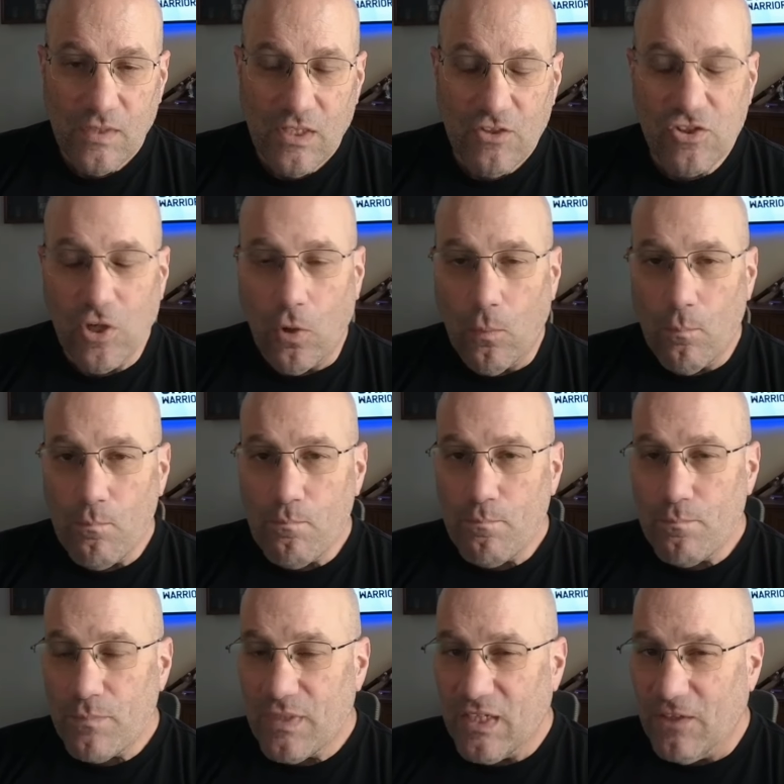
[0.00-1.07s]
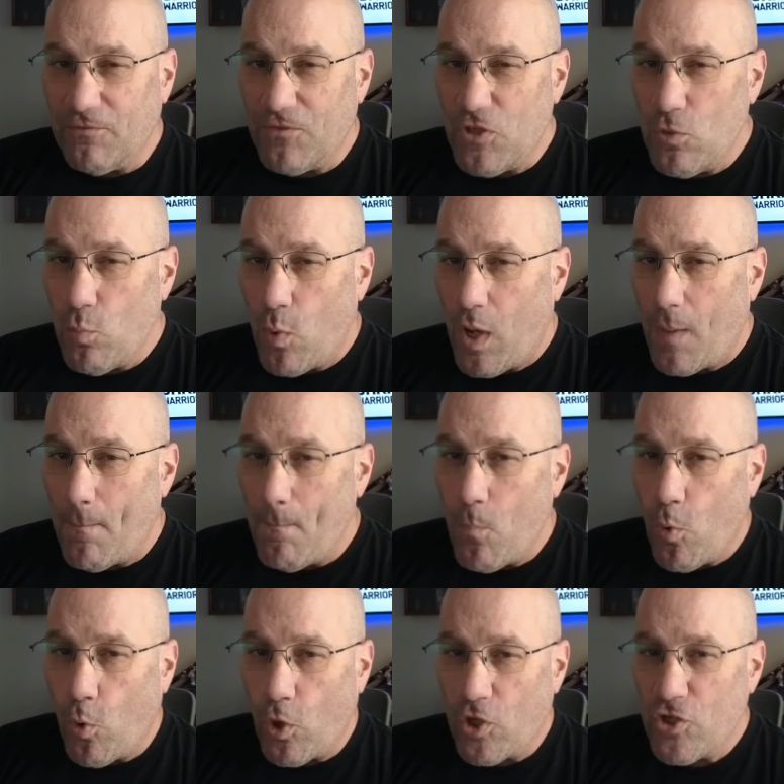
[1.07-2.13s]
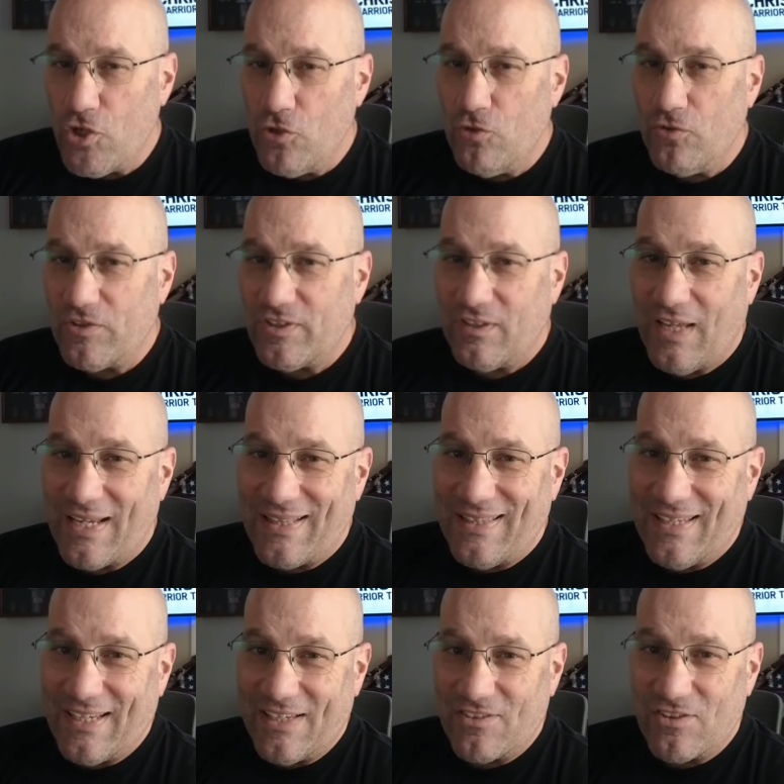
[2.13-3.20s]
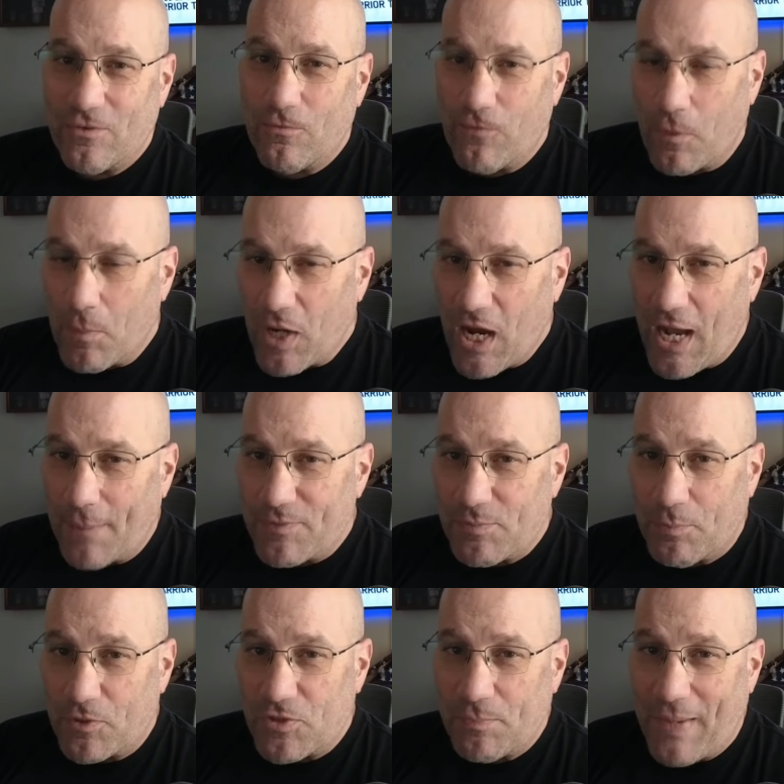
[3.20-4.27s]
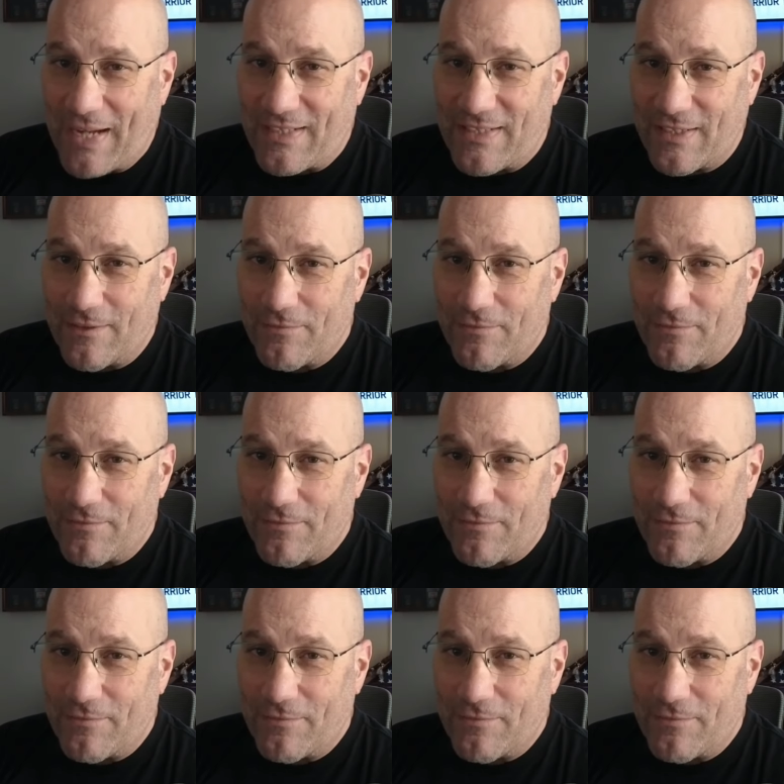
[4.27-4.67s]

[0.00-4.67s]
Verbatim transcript: So if you want more news like this from a cop's perspective,